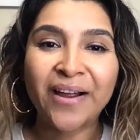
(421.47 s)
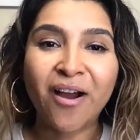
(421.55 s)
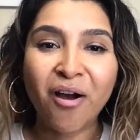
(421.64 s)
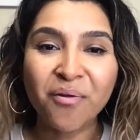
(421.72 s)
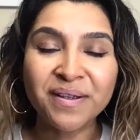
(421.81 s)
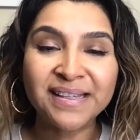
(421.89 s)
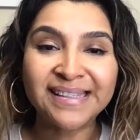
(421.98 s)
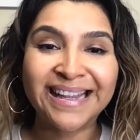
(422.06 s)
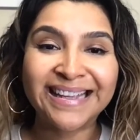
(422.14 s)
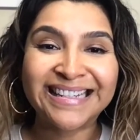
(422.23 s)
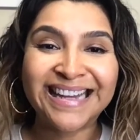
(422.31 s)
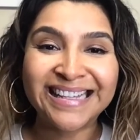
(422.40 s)
I always
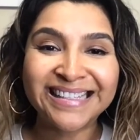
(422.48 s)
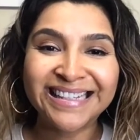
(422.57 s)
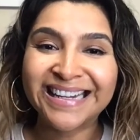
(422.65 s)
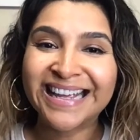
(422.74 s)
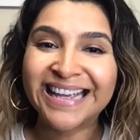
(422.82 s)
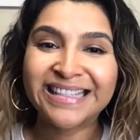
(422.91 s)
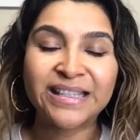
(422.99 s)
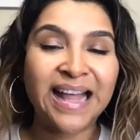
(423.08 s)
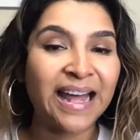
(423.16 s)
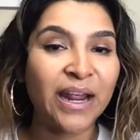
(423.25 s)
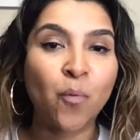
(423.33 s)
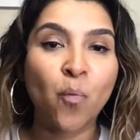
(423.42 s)
say destiny is
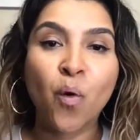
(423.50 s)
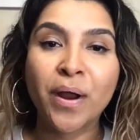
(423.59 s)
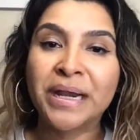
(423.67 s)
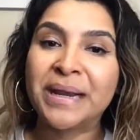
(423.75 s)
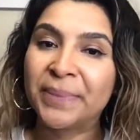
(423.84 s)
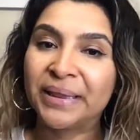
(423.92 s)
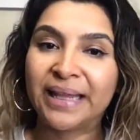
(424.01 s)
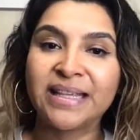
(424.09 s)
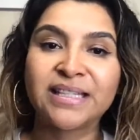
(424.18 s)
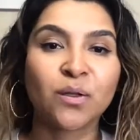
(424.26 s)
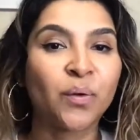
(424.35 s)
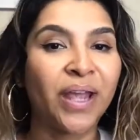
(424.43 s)
not a one
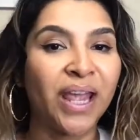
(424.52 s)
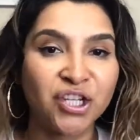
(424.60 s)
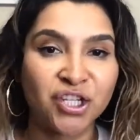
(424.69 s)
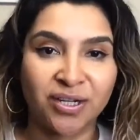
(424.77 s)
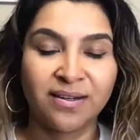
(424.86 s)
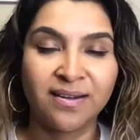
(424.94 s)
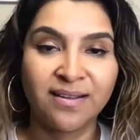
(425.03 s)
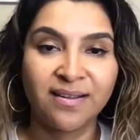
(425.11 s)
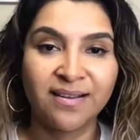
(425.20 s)
place location.